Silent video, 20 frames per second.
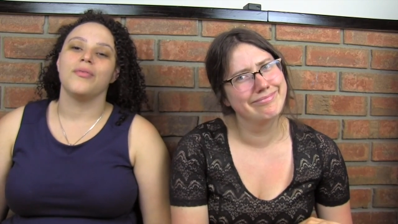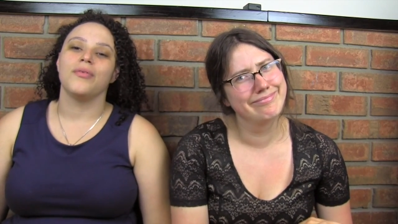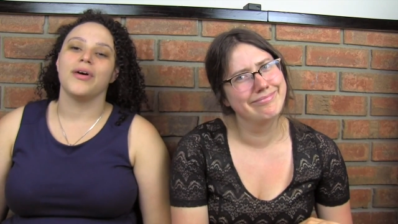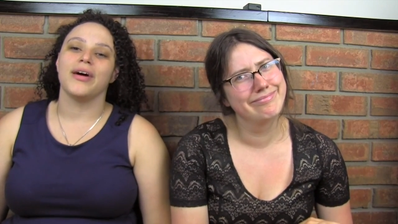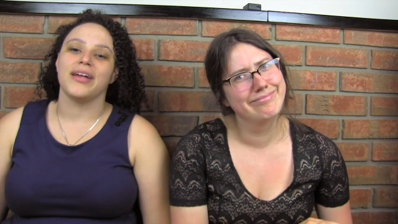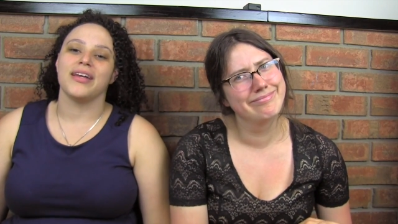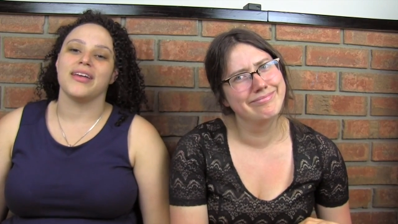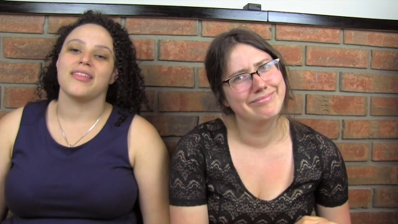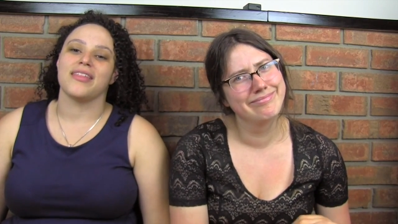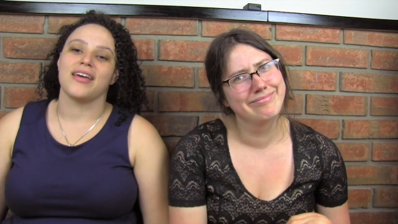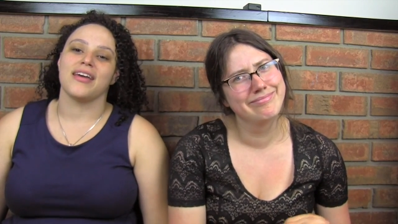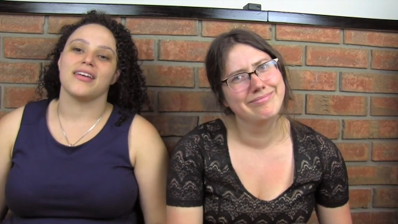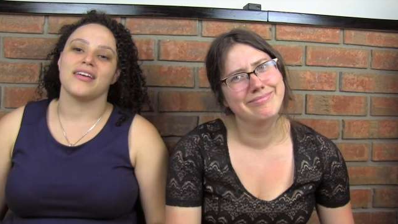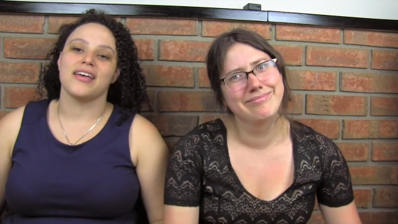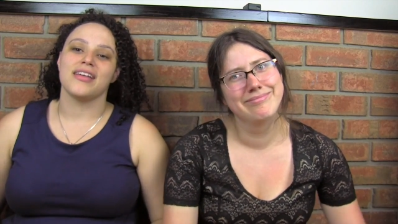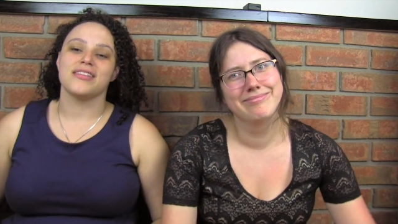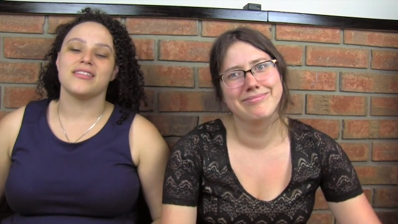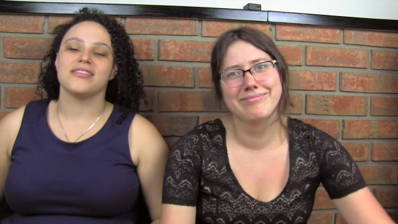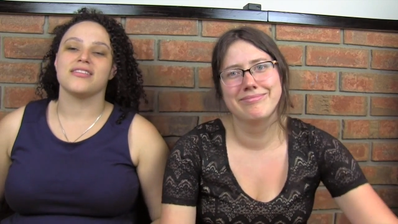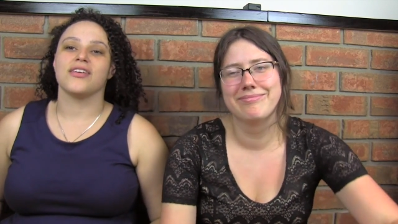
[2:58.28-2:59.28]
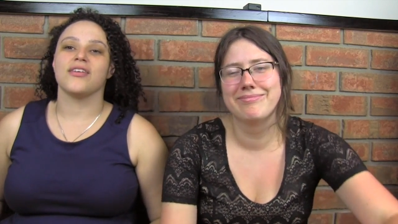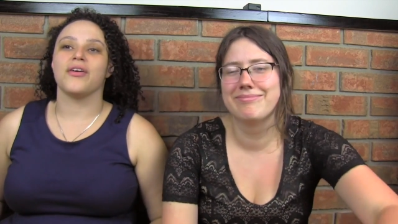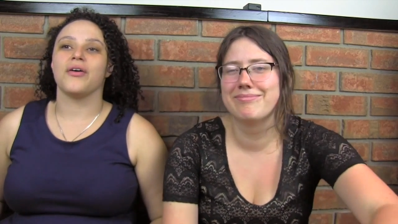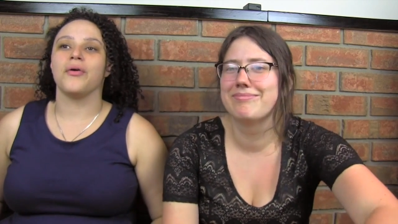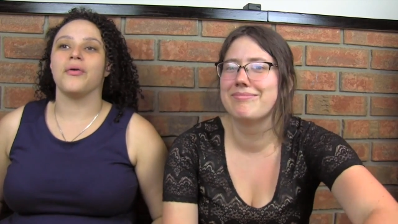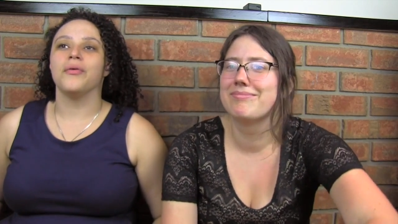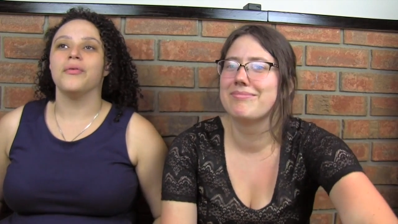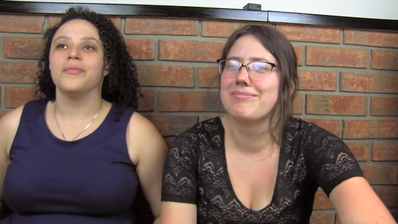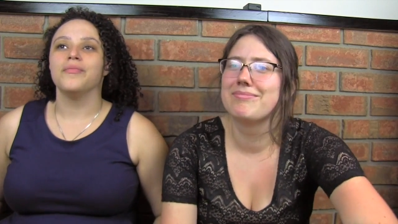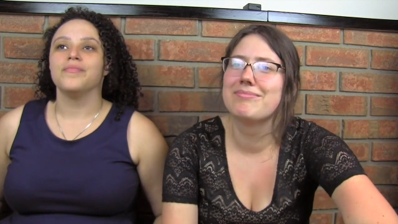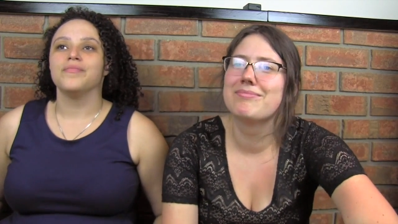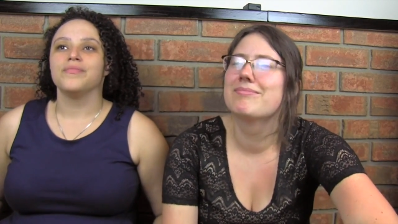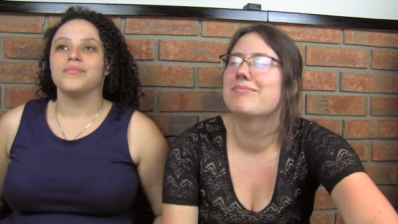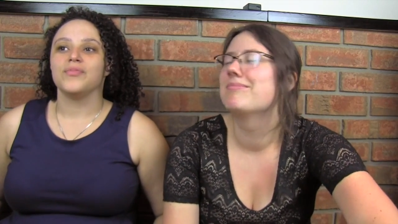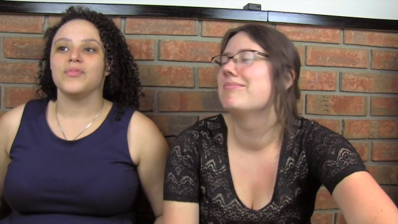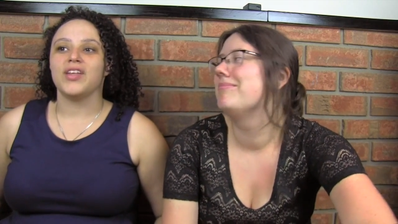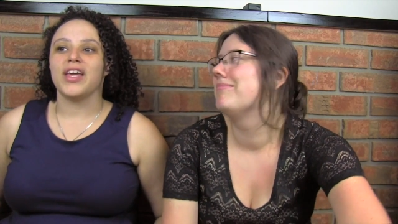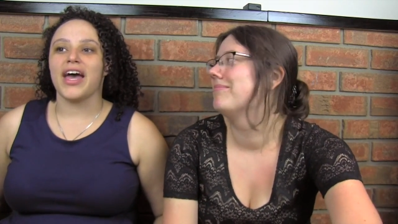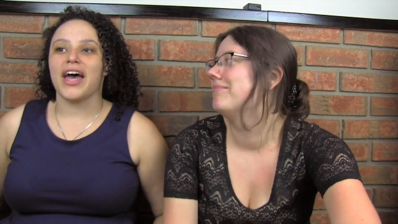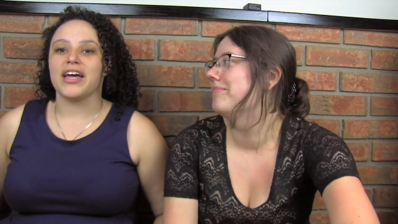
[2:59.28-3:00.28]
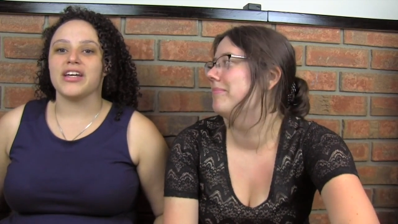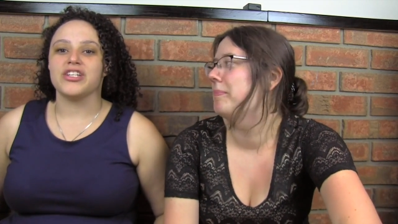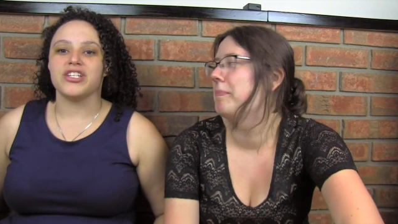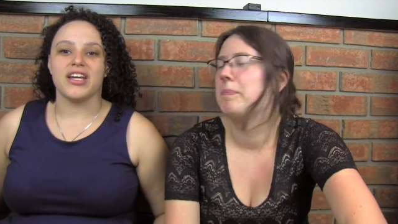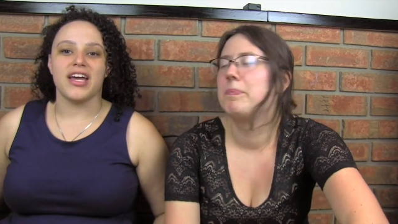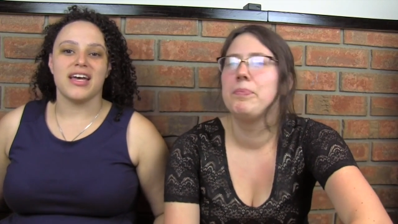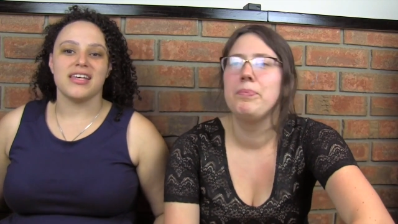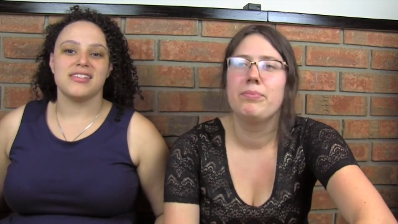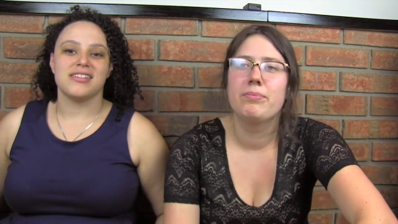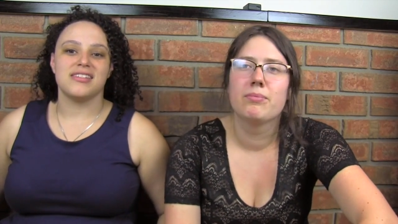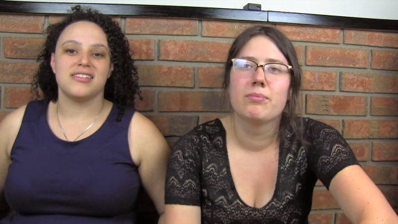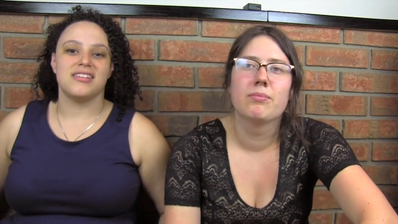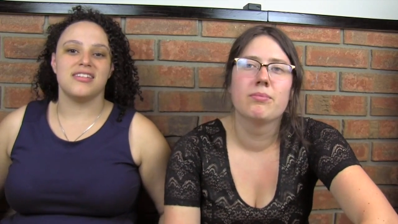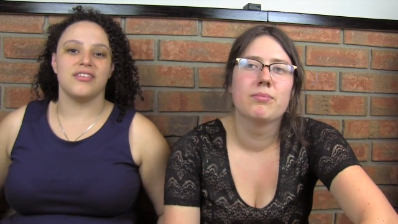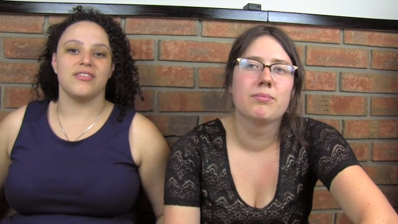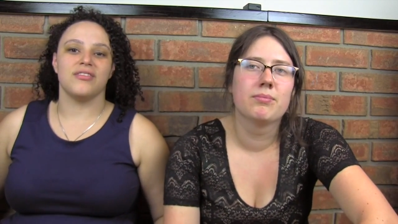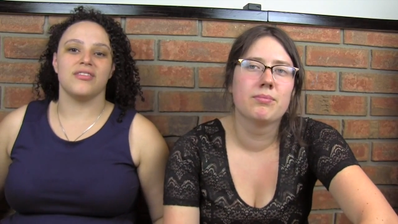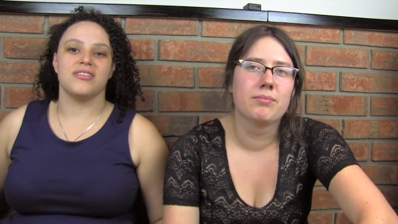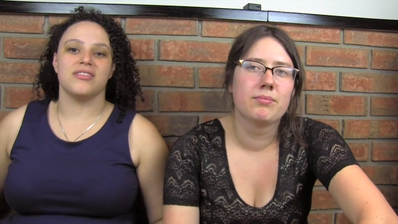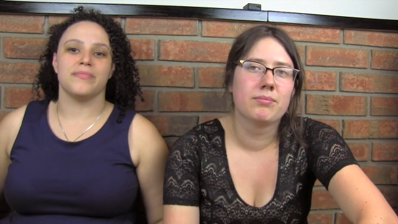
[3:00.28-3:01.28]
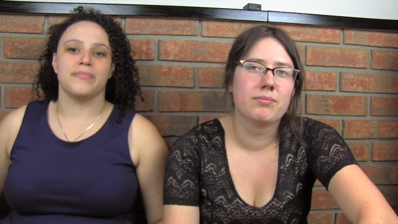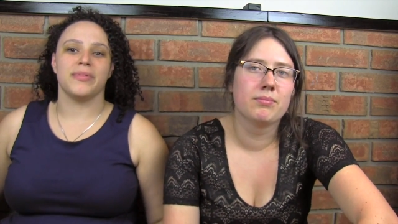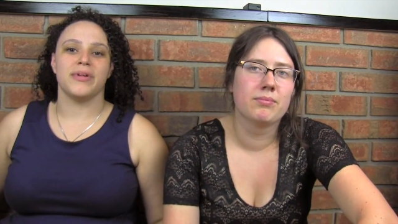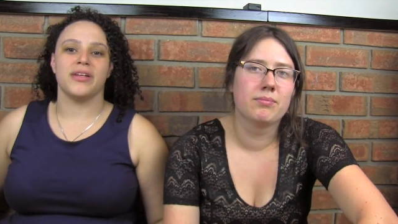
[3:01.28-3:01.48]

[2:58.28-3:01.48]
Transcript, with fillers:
Speaker 1: What do you think? And so... yeah, she asks Tyrion's